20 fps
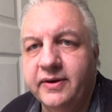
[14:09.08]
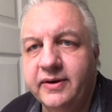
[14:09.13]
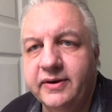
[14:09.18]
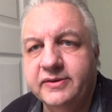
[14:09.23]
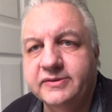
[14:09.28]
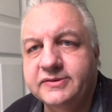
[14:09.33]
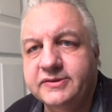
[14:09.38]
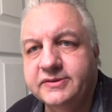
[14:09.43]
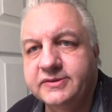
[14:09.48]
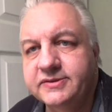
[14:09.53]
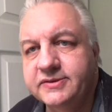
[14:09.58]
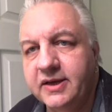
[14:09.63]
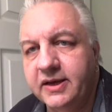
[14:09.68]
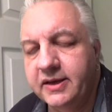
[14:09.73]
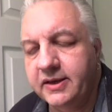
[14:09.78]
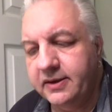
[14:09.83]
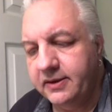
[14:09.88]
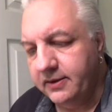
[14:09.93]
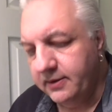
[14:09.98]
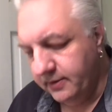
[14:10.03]
And this is
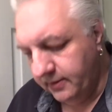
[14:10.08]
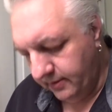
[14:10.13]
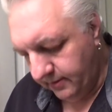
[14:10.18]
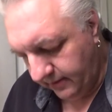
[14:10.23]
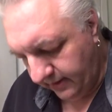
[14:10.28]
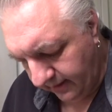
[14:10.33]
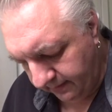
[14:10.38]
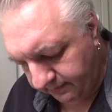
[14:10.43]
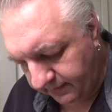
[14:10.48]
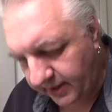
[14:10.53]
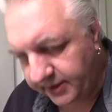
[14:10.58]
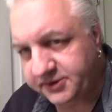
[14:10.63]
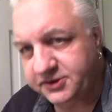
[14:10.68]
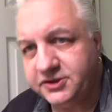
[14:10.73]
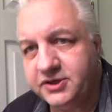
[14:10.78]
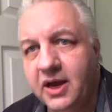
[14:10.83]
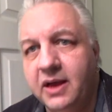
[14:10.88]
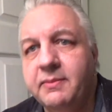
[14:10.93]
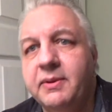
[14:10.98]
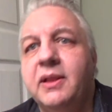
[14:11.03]
M. Night
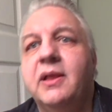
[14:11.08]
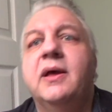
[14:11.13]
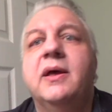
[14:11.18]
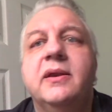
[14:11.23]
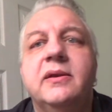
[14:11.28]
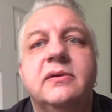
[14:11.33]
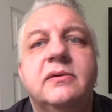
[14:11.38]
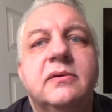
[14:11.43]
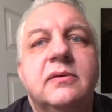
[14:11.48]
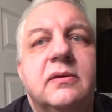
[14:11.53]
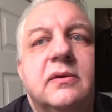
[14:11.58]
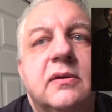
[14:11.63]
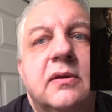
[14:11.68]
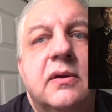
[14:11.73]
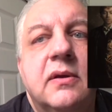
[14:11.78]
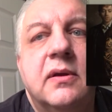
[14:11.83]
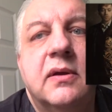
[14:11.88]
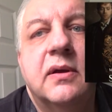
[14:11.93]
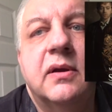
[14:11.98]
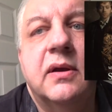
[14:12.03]
Shyamalan
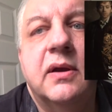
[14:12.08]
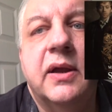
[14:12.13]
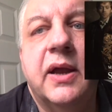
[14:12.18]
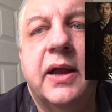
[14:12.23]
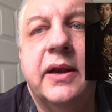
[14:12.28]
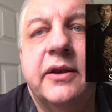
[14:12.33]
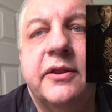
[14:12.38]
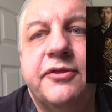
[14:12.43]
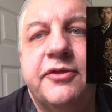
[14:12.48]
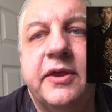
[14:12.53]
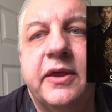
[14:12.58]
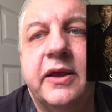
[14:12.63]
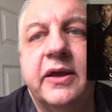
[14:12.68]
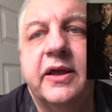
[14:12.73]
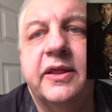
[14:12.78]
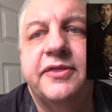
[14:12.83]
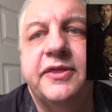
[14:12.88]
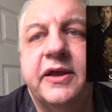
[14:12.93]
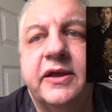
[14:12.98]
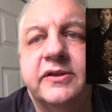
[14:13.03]
kind of thing.
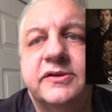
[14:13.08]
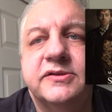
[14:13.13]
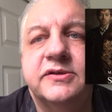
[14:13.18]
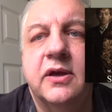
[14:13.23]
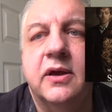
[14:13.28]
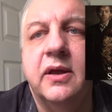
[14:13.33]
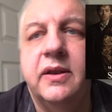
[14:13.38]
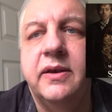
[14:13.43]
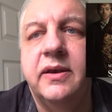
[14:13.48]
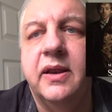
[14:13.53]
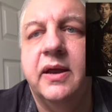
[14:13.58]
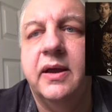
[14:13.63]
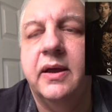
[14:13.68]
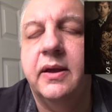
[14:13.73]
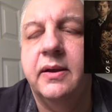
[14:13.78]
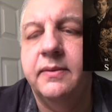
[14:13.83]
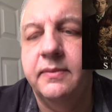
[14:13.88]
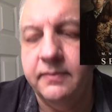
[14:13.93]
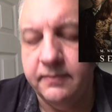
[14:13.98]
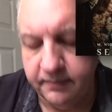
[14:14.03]
I think it's
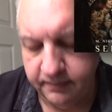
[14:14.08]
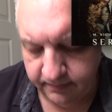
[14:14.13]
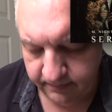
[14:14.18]
on